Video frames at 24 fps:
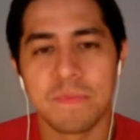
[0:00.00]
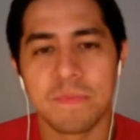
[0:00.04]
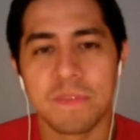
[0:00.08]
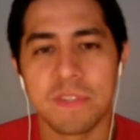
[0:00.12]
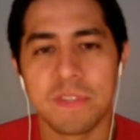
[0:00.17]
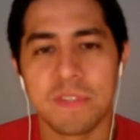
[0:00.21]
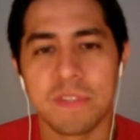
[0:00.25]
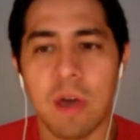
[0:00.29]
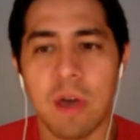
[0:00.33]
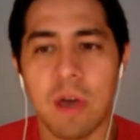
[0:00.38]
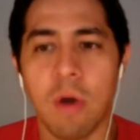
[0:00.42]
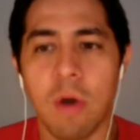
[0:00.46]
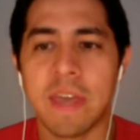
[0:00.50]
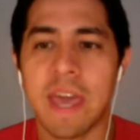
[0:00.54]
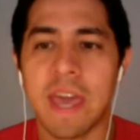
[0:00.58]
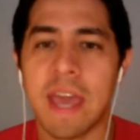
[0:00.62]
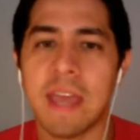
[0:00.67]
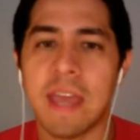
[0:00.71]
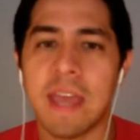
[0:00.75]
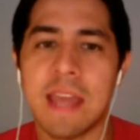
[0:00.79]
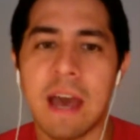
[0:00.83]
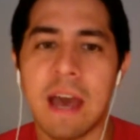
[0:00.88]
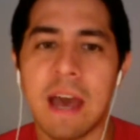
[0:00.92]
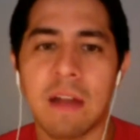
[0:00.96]
it's like,
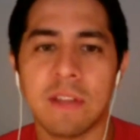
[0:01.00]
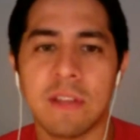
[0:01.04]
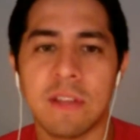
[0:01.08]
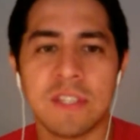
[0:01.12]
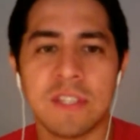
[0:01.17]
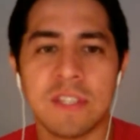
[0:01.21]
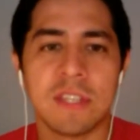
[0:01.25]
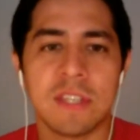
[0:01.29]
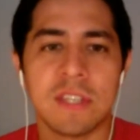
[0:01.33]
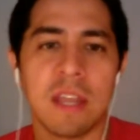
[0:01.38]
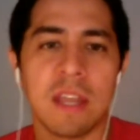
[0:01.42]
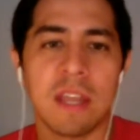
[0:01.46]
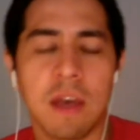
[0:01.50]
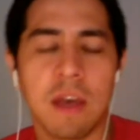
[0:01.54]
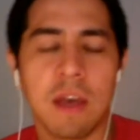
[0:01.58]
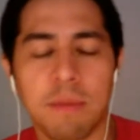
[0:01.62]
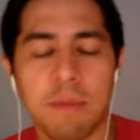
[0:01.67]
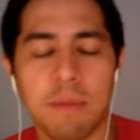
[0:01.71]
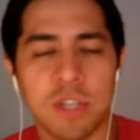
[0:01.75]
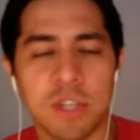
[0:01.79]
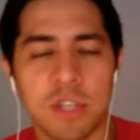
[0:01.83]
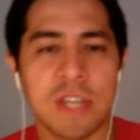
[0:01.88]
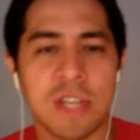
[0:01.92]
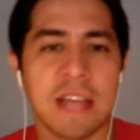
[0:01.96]
okay, now let's just get a
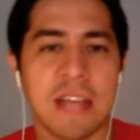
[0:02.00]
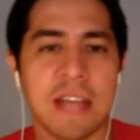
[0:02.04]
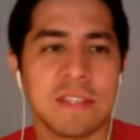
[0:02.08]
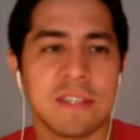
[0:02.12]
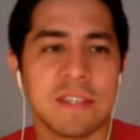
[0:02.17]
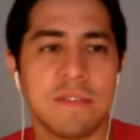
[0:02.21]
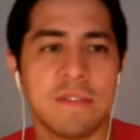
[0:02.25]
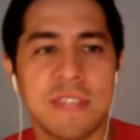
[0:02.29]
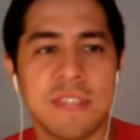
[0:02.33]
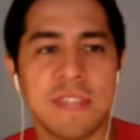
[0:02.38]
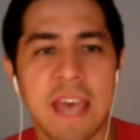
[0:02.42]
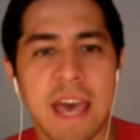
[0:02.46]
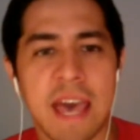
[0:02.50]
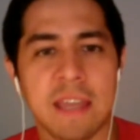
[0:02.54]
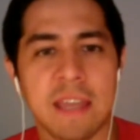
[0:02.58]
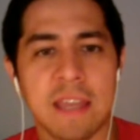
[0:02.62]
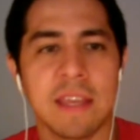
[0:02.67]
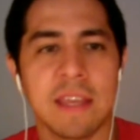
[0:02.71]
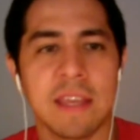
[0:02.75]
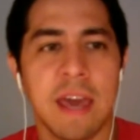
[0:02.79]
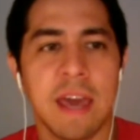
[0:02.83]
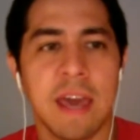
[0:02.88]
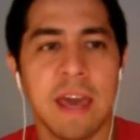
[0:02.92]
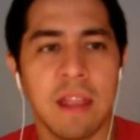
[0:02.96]
couple of shots of Zach and
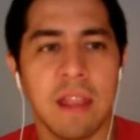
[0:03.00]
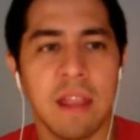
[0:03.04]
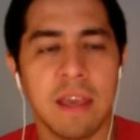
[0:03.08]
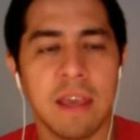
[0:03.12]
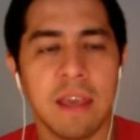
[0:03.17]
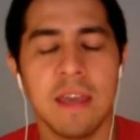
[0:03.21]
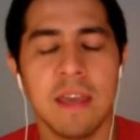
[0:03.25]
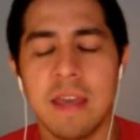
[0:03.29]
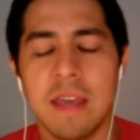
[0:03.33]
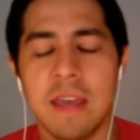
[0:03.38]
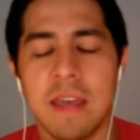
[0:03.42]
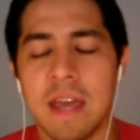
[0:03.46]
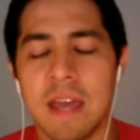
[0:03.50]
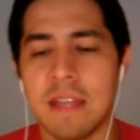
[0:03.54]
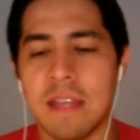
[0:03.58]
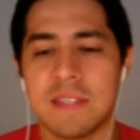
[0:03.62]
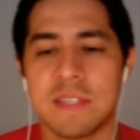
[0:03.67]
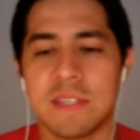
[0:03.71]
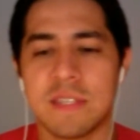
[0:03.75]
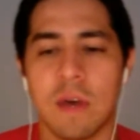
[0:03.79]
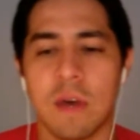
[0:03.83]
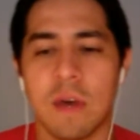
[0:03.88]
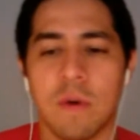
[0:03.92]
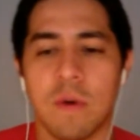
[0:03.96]
Kelly, and
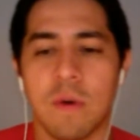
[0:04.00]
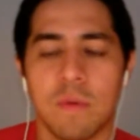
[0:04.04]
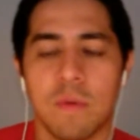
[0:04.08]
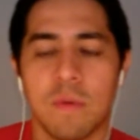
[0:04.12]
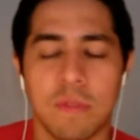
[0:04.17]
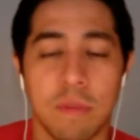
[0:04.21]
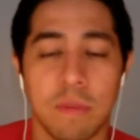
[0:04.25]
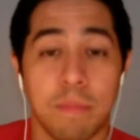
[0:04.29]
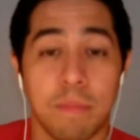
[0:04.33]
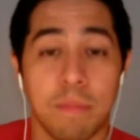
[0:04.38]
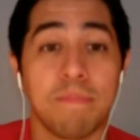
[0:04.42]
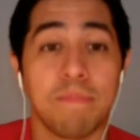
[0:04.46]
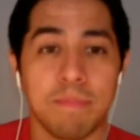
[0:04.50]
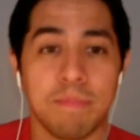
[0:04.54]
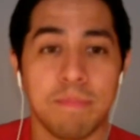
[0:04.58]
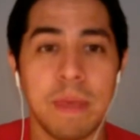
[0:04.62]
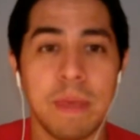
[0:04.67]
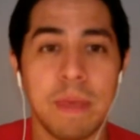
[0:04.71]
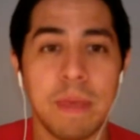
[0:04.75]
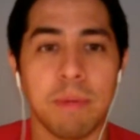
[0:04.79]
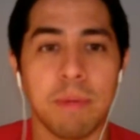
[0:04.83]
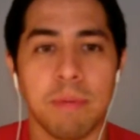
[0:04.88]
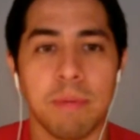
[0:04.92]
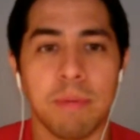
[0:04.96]
so the
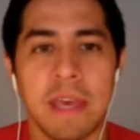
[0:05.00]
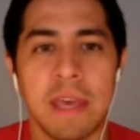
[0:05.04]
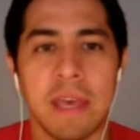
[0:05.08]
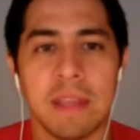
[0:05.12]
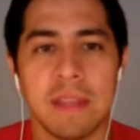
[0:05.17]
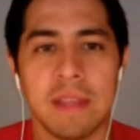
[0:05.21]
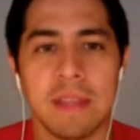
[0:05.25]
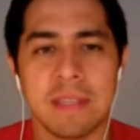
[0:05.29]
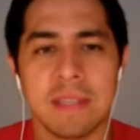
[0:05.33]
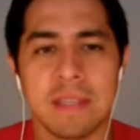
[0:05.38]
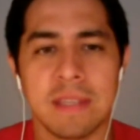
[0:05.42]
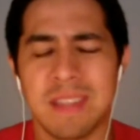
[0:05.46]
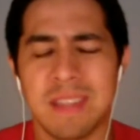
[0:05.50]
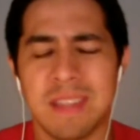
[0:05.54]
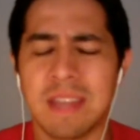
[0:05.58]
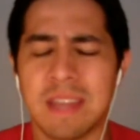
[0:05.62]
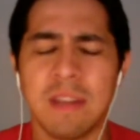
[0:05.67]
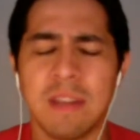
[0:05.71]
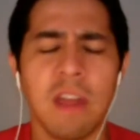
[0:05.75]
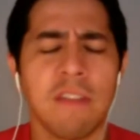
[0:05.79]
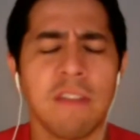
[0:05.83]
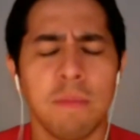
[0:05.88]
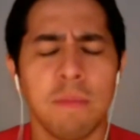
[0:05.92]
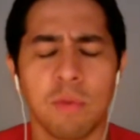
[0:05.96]
people playing these,
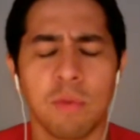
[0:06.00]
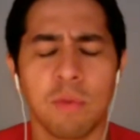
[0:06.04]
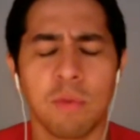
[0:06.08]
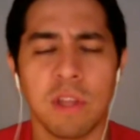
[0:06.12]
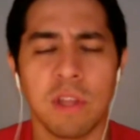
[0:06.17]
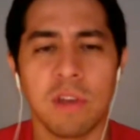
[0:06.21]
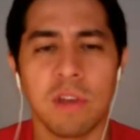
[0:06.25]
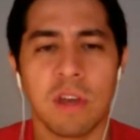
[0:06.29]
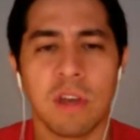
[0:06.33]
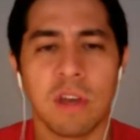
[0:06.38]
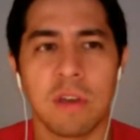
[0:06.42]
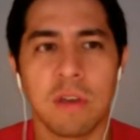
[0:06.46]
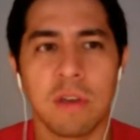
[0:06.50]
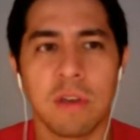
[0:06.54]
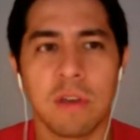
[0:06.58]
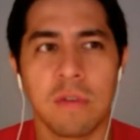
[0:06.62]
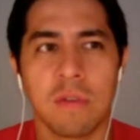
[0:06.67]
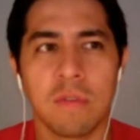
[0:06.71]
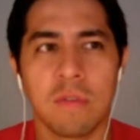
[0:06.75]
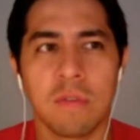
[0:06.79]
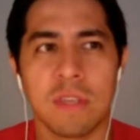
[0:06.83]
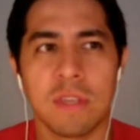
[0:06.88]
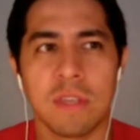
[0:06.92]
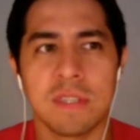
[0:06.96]
none of them really look
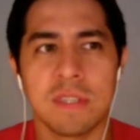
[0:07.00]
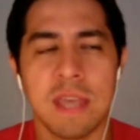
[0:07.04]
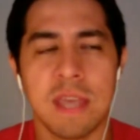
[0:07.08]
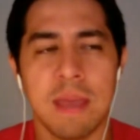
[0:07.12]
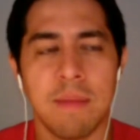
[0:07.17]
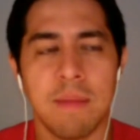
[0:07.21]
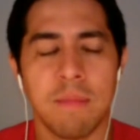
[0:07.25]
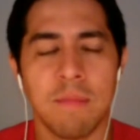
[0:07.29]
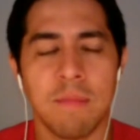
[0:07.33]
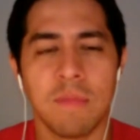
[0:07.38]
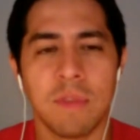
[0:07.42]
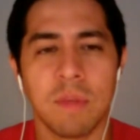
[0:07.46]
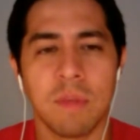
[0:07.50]
the same.